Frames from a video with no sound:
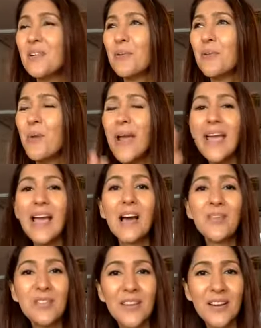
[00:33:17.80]
way
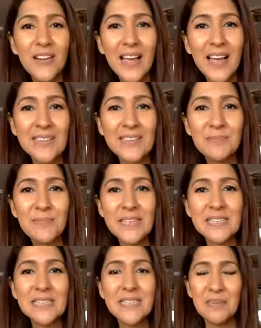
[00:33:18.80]
out there as it may
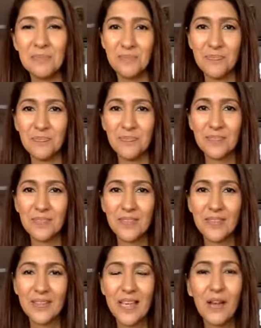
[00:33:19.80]
seem,
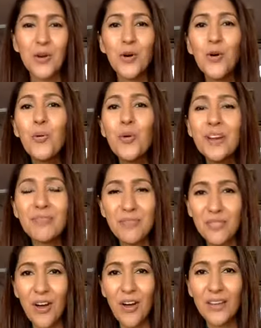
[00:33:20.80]
who would have
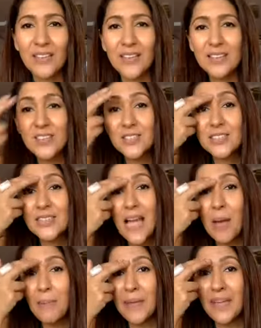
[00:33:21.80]
thought that just
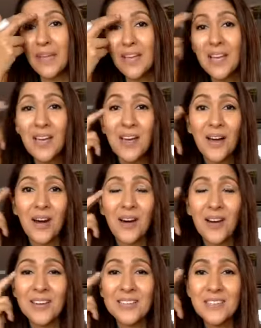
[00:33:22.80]
tapping
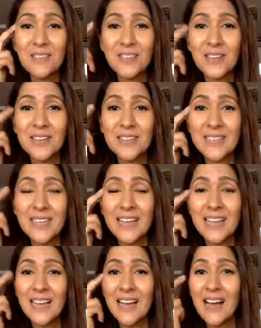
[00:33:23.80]
on different
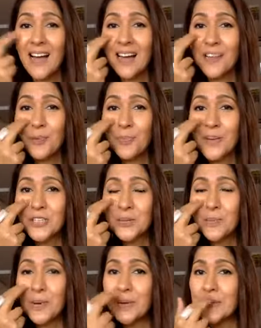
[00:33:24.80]

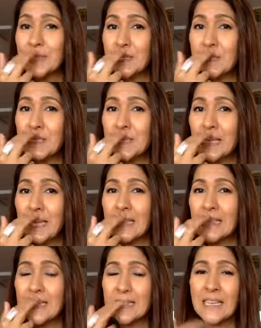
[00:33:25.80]
acupuncture points just like
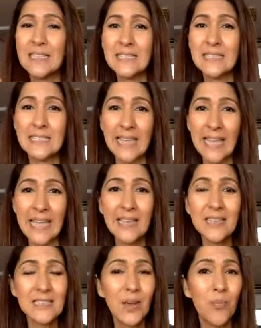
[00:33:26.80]
this and saying
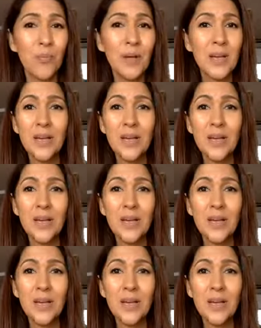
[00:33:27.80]
some